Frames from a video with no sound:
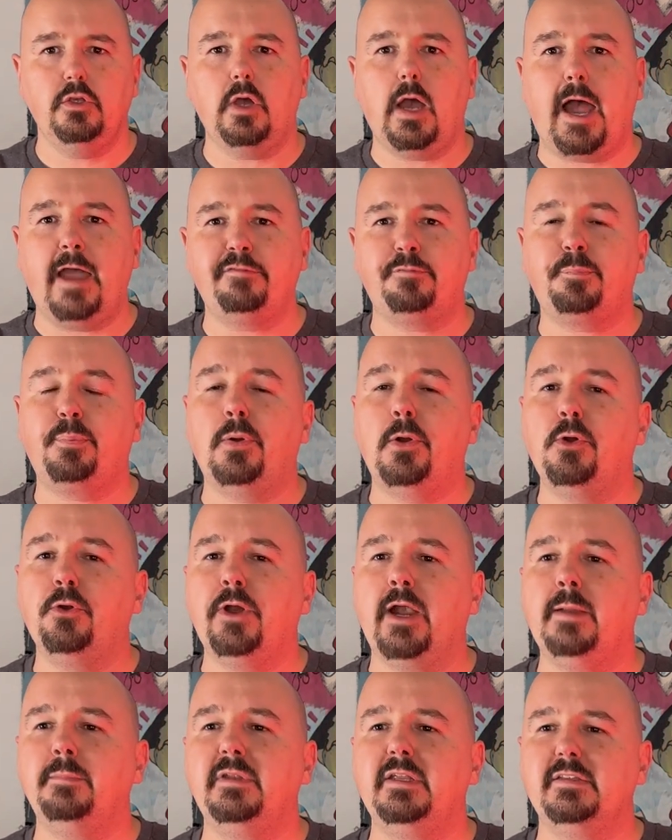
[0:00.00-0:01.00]
I've
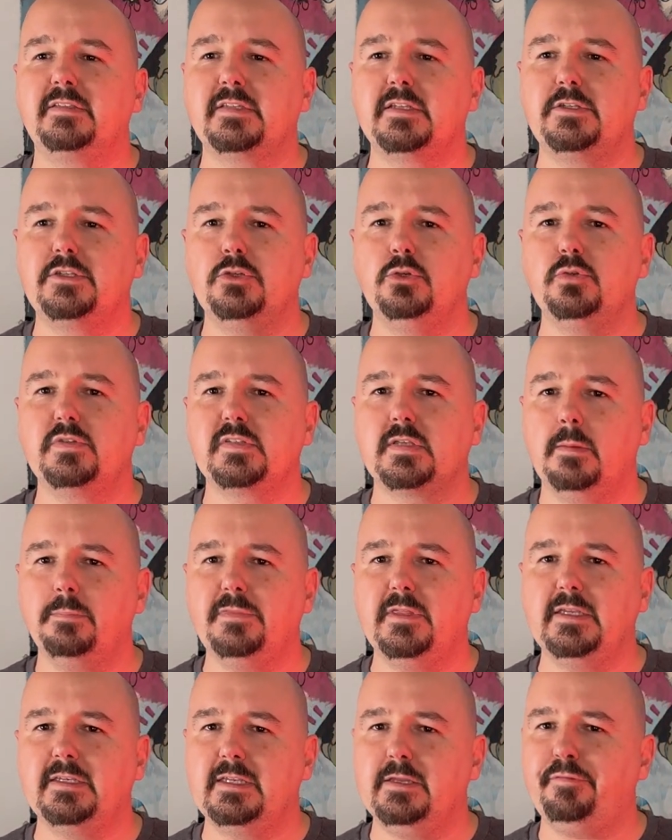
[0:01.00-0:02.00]
programmed it to do
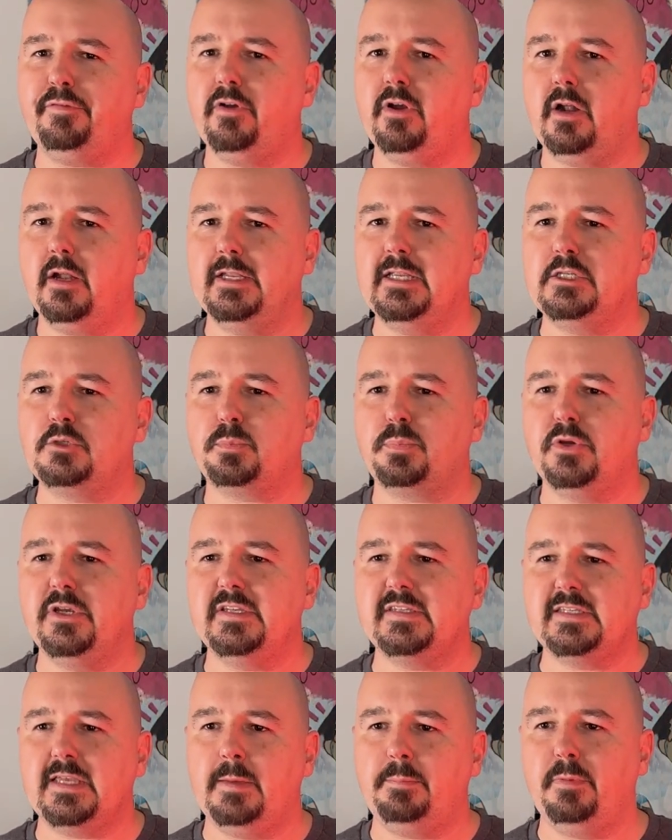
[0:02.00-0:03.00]
something different on each
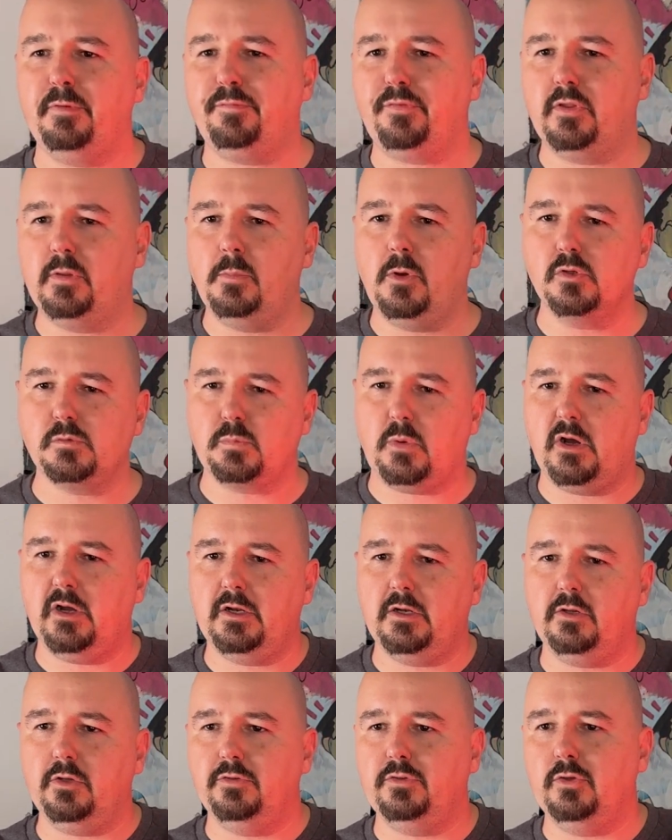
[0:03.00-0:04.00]
preset, but for the most part
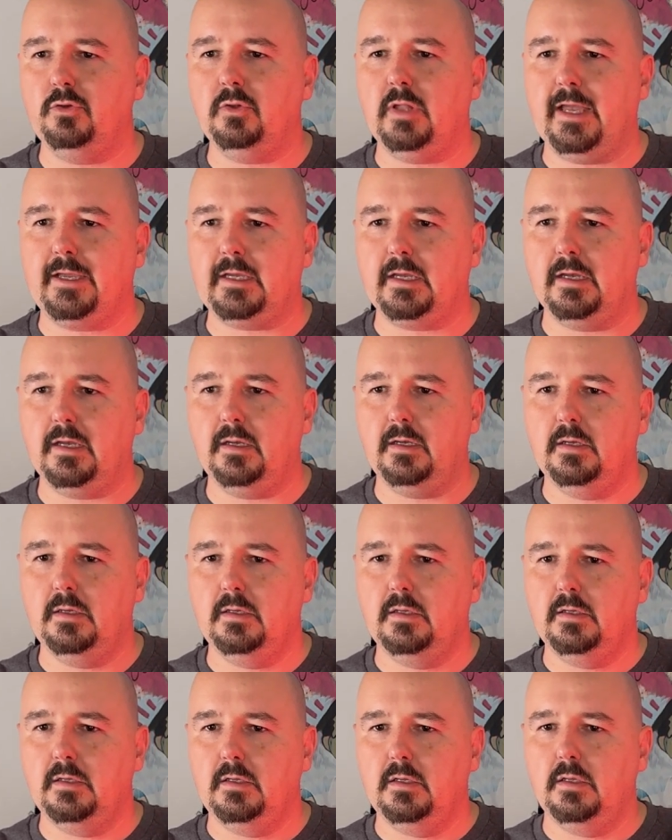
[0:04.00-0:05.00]
it'll do like a
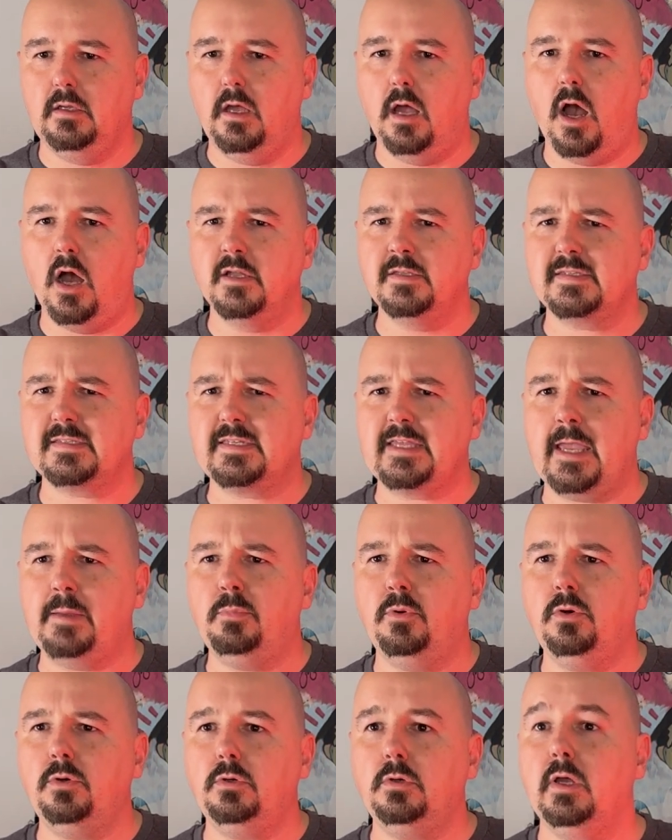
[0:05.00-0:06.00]

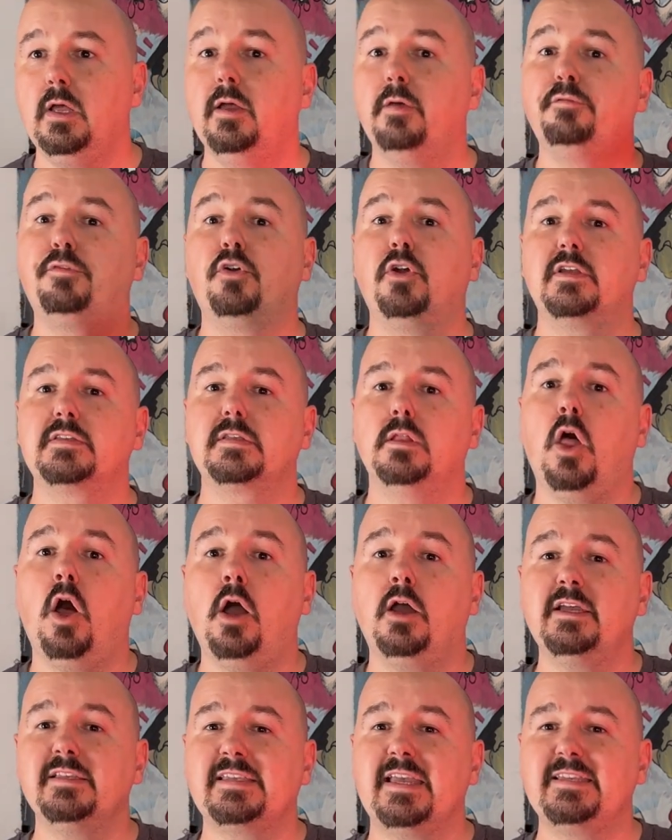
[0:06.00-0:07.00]
unstable for as
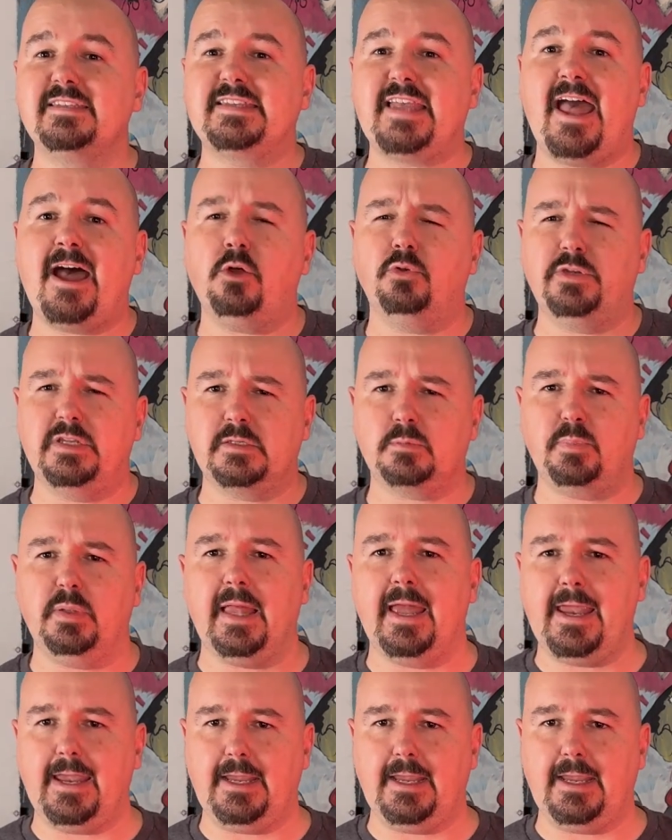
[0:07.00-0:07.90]
long as a sound is playing.